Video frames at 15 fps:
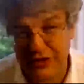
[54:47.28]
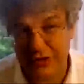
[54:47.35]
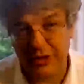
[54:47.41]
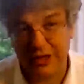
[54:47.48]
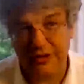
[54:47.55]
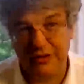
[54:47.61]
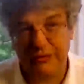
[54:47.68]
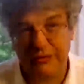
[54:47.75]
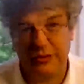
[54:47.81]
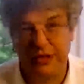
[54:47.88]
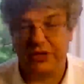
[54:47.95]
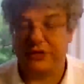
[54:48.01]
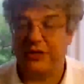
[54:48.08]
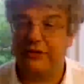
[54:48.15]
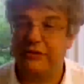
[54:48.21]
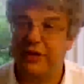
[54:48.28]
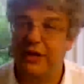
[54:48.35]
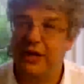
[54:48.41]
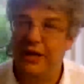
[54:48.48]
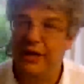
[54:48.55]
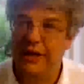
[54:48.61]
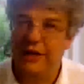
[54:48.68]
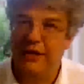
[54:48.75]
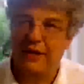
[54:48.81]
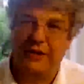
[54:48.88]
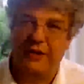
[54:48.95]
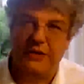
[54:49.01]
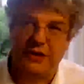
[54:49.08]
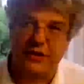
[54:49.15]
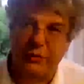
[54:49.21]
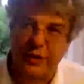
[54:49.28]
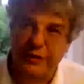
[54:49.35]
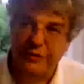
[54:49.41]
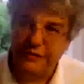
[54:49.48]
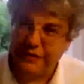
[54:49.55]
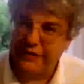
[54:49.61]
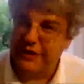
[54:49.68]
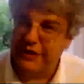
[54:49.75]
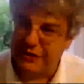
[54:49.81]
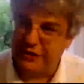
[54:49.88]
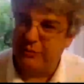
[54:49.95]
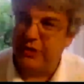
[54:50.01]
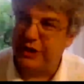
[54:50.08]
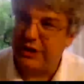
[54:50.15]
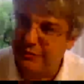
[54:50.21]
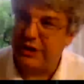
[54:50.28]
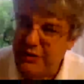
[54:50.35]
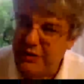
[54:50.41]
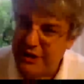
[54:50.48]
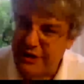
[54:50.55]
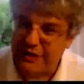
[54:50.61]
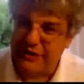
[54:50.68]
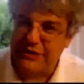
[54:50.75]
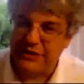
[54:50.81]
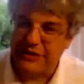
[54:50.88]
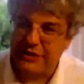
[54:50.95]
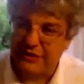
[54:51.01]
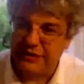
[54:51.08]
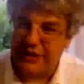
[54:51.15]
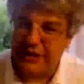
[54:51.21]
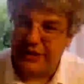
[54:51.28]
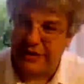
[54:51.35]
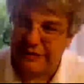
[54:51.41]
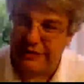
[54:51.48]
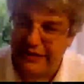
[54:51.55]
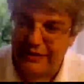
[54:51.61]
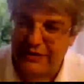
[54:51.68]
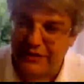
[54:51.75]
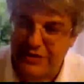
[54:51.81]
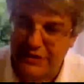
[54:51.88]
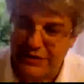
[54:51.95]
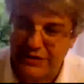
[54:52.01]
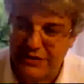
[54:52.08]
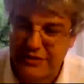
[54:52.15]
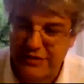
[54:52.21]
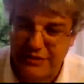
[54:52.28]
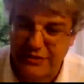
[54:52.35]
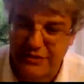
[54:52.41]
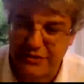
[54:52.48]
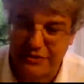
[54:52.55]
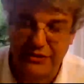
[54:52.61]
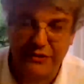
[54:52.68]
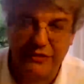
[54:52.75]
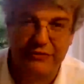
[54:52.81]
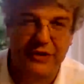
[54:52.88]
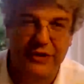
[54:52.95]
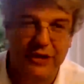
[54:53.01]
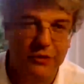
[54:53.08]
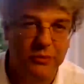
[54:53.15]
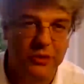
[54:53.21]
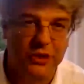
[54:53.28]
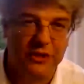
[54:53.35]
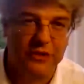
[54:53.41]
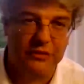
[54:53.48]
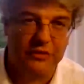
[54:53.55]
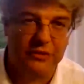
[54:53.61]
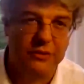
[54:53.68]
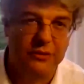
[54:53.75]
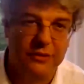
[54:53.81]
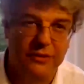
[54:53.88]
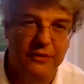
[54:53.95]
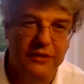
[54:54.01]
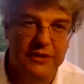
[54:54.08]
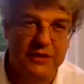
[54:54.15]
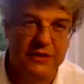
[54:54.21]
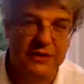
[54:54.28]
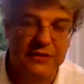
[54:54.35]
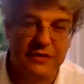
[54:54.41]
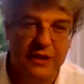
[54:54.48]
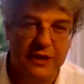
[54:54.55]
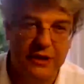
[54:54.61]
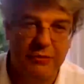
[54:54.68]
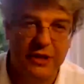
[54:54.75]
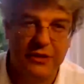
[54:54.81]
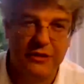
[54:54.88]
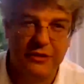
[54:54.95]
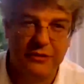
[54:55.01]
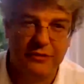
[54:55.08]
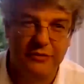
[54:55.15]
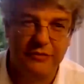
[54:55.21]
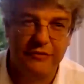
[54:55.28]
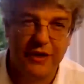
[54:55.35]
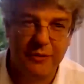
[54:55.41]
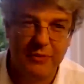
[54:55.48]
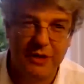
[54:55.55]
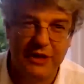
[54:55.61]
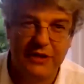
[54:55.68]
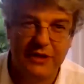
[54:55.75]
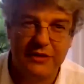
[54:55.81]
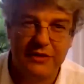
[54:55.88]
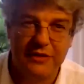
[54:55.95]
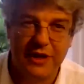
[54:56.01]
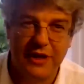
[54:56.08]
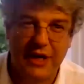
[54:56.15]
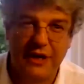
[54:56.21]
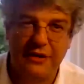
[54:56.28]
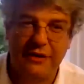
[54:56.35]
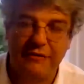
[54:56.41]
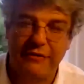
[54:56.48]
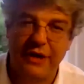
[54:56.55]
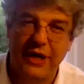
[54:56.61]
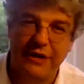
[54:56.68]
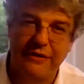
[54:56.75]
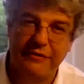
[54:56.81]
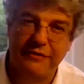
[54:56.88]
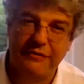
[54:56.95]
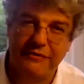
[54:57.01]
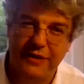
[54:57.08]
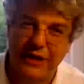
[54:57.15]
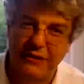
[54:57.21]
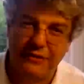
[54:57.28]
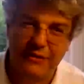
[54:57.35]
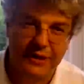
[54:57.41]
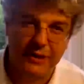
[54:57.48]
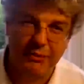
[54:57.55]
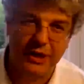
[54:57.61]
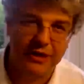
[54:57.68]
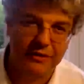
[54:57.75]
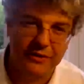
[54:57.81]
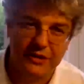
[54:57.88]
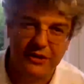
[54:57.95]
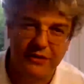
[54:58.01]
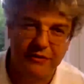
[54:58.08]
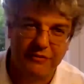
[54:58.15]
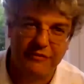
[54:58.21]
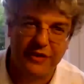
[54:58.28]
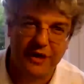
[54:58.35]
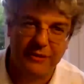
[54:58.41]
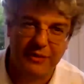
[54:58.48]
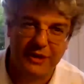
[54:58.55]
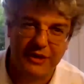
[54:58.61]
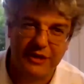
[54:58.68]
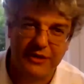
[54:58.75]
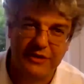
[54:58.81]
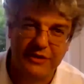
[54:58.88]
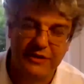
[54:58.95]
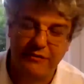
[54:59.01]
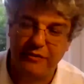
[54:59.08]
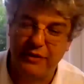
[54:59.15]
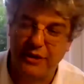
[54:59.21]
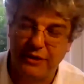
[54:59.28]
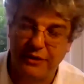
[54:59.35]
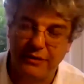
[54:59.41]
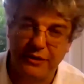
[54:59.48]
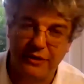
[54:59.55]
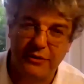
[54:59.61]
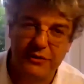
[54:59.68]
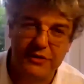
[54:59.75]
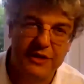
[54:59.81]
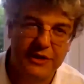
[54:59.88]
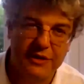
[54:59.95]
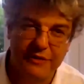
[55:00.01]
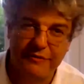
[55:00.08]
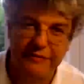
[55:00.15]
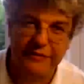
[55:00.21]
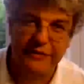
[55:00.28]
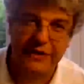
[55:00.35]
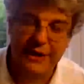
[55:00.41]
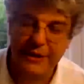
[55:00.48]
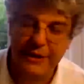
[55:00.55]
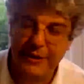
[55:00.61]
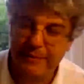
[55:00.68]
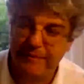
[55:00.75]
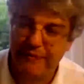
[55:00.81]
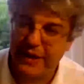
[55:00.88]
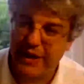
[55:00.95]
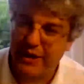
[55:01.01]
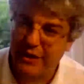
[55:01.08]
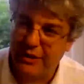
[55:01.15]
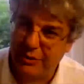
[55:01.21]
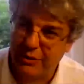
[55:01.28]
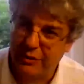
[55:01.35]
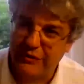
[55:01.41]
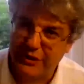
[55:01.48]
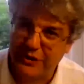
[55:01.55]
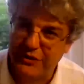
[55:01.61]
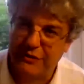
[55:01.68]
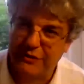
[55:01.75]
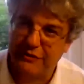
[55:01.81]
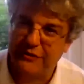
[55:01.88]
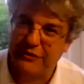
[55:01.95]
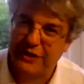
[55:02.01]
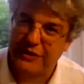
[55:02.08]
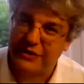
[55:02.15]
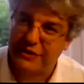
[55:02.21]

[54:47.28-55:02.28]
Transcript: that is the way that it works. So one of the things to bear in mind is that, and I think this is true for everybody on the call, is just think about your families. And if you have elderly parents in your families, if you're older yourself, all of those sort of